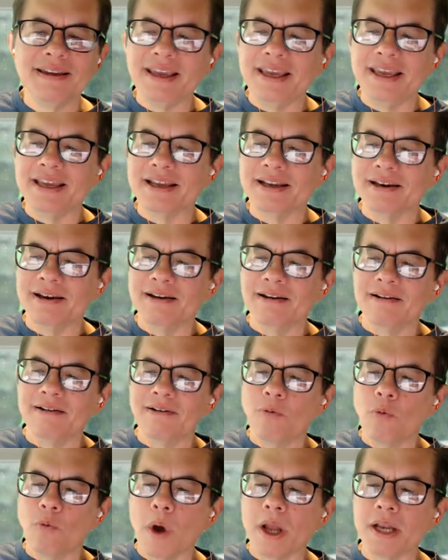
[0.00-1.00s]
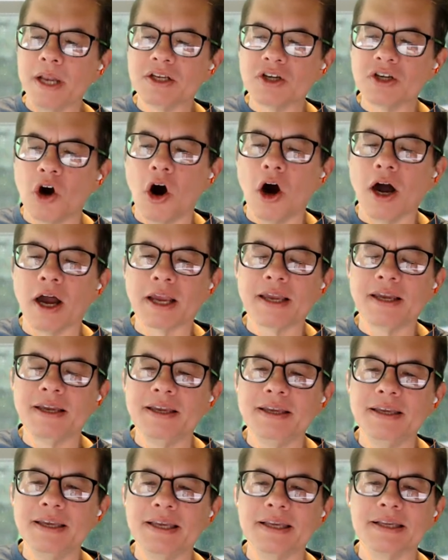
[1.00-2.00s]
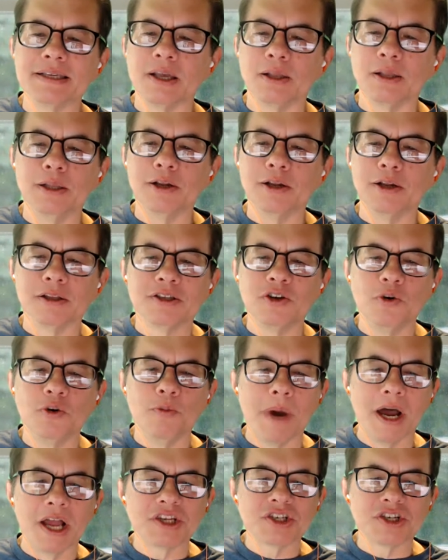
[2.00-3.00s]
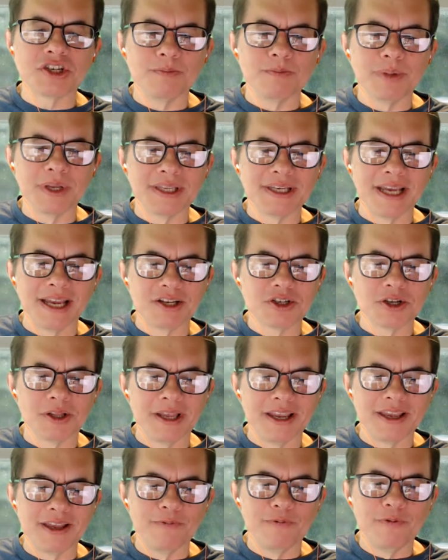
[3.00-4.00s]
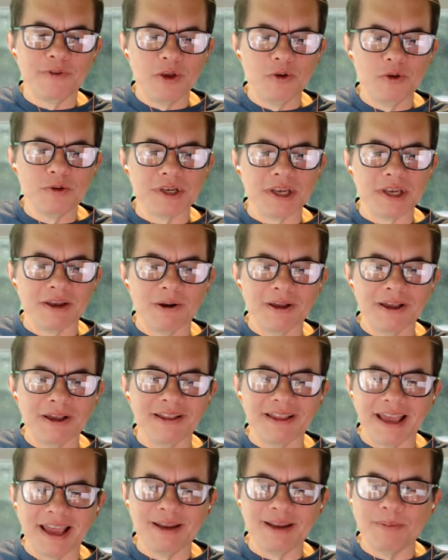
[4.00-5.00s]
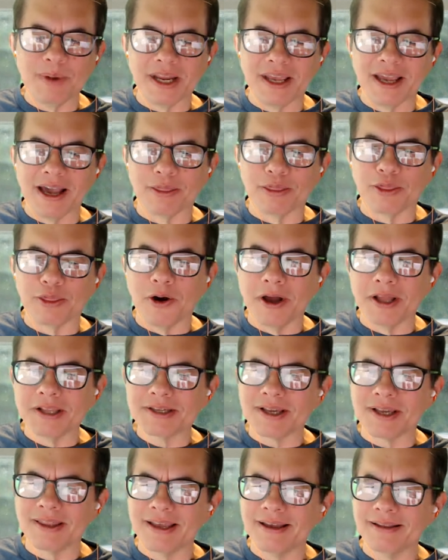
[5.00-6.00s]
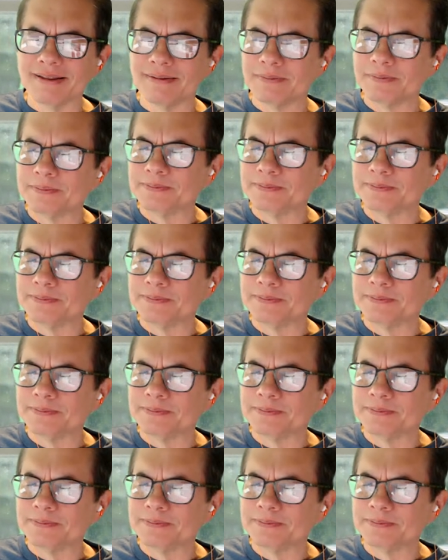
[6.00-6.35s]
in one talk is a little too much and potentially confusing. Anybody got thoughts on that?